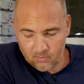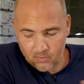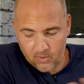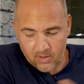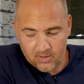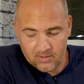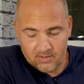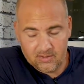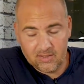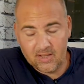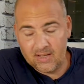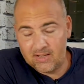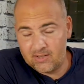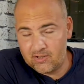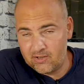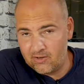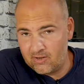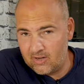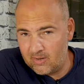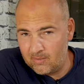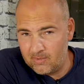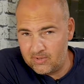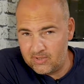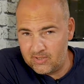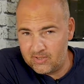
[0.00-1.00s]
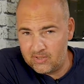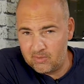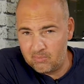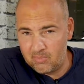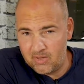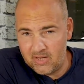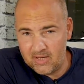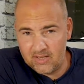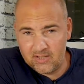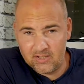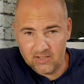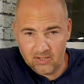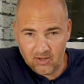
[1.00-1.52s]
Whereas this, you're limited to
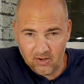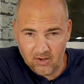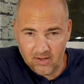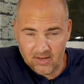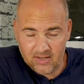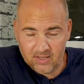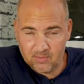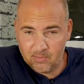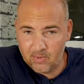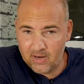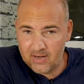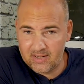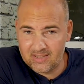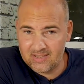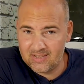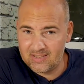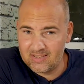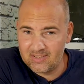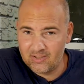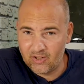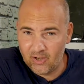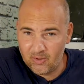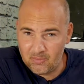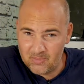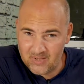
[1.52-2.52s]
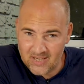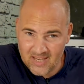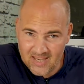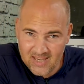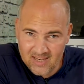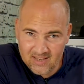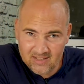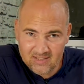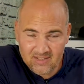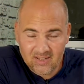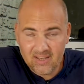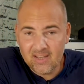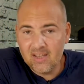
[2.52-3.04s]
PCI Express times
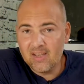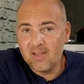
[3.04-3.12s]
8,